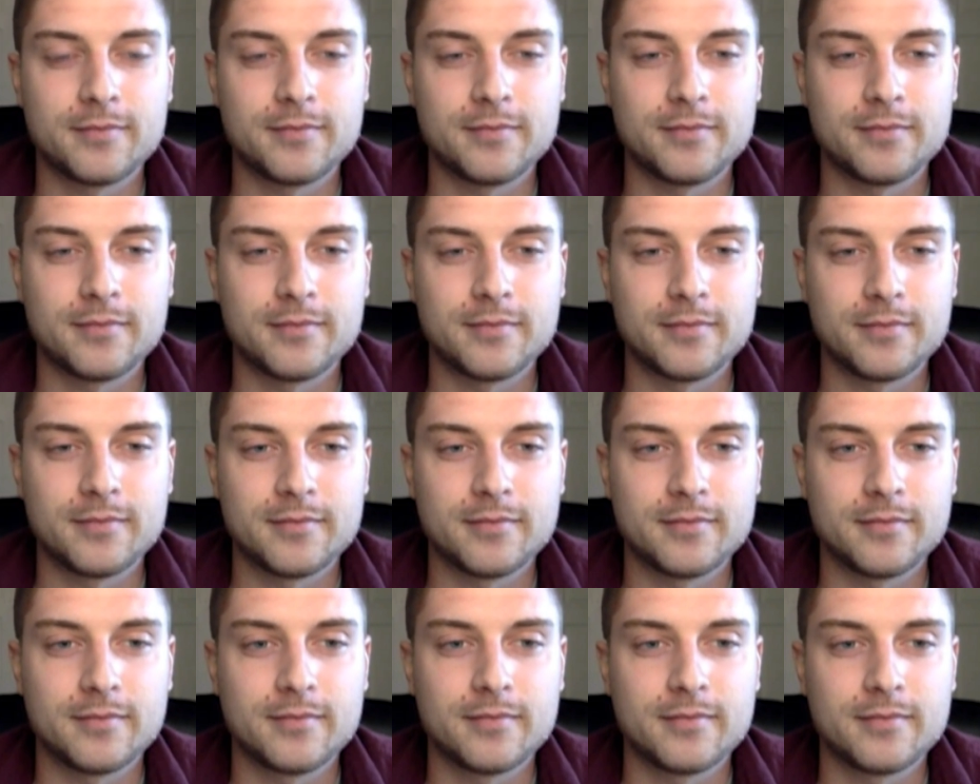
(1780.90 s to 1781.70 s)

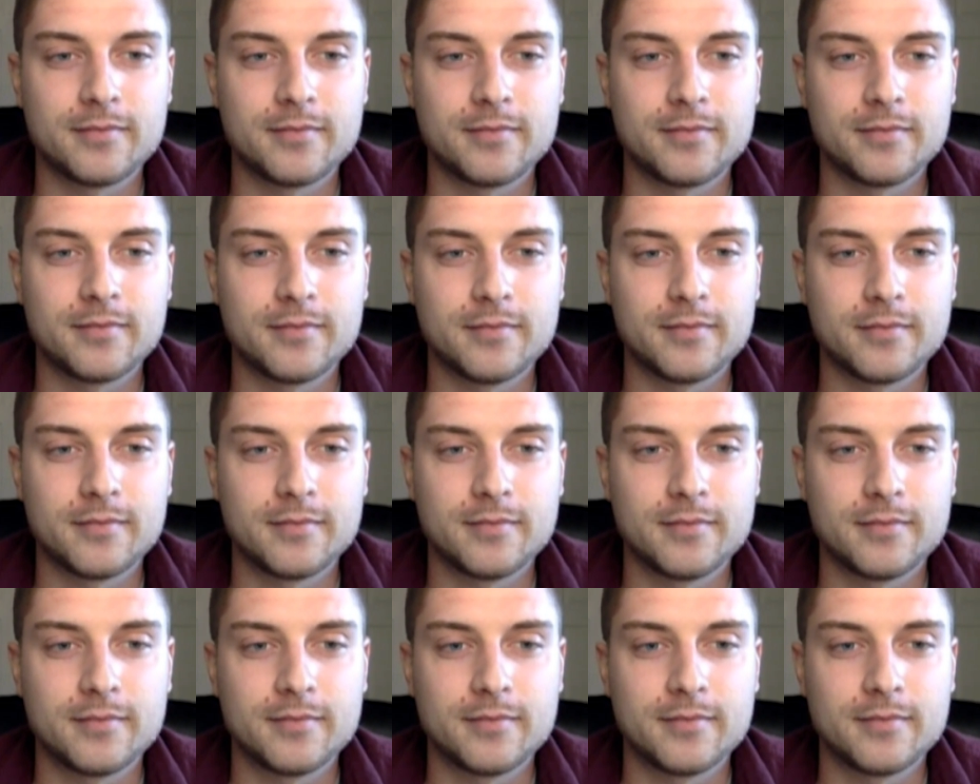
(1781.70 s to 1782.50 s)

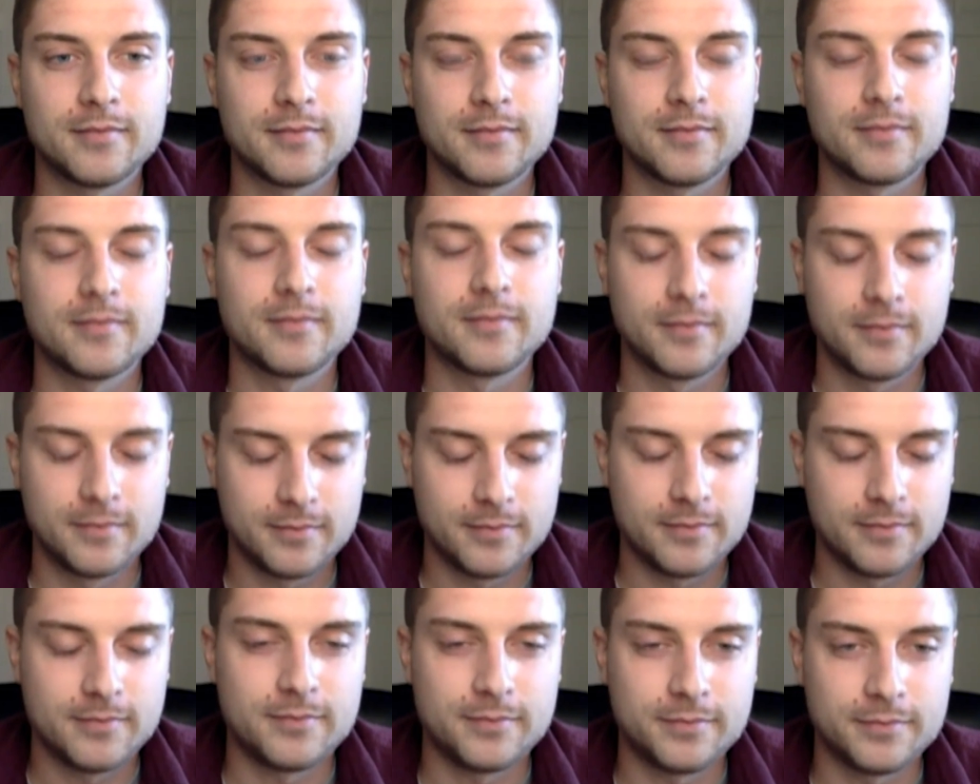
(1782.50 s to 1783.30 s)

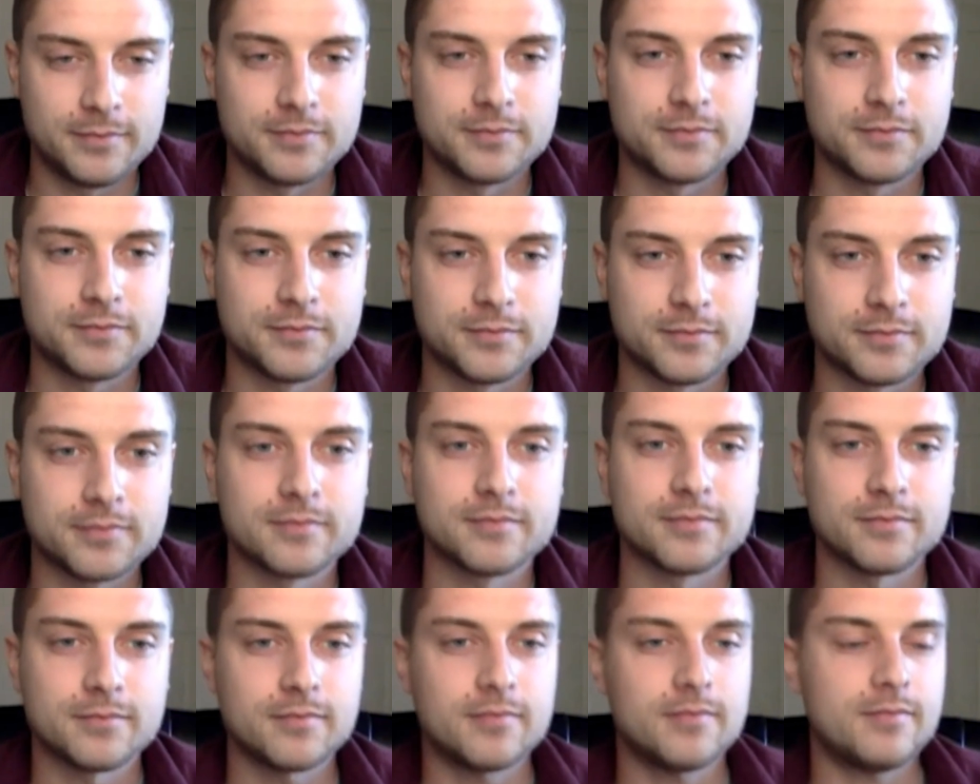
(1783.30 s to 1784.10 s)

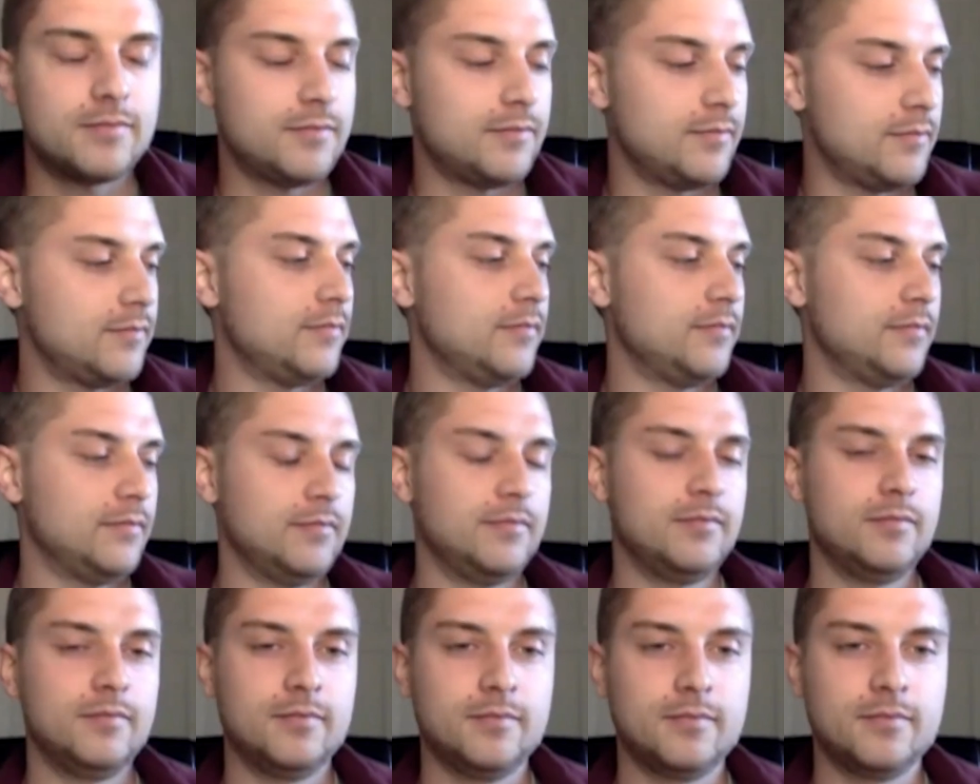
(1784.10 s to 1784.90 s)

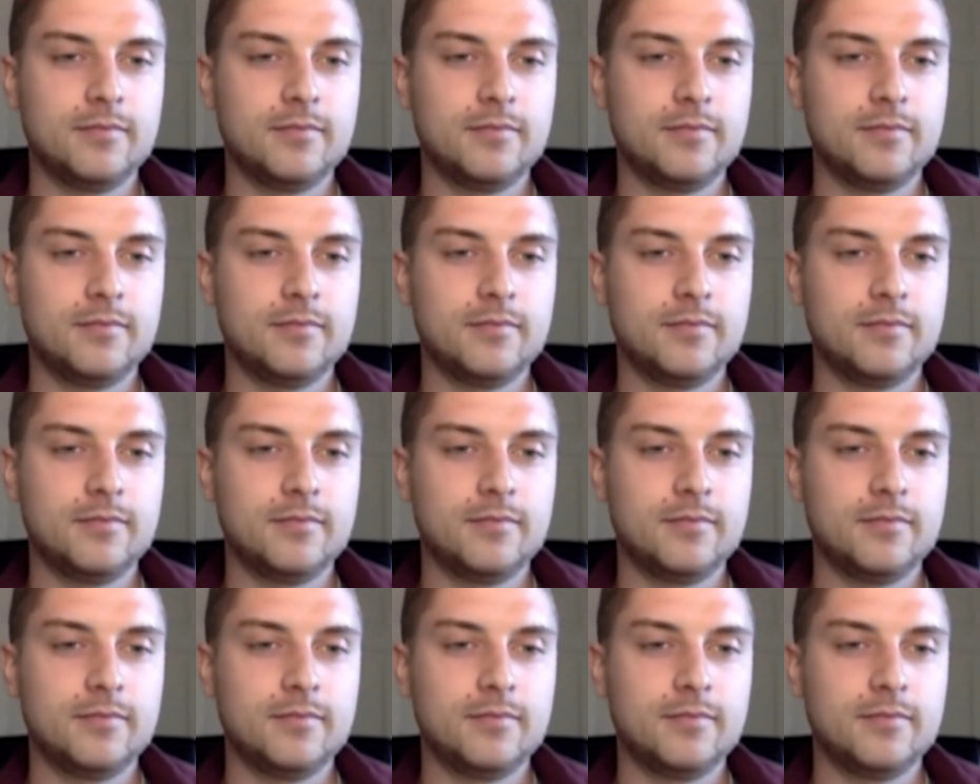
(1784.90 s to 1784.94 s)
The person shown says nothing.